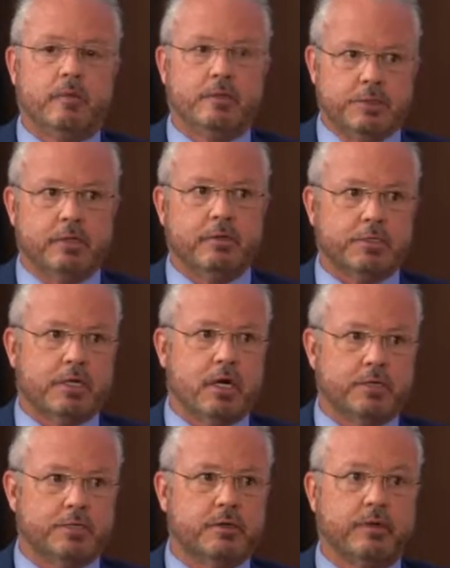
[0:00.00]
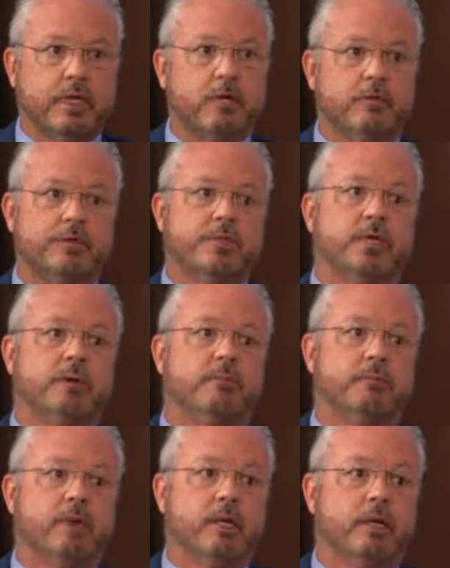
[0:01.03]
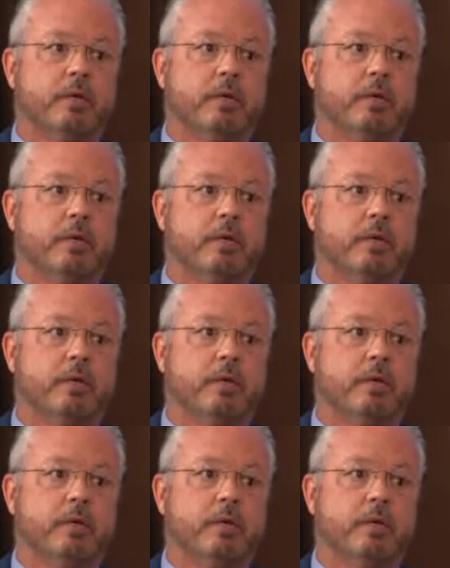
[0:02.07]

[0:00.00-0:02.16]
You see those costs go down over time.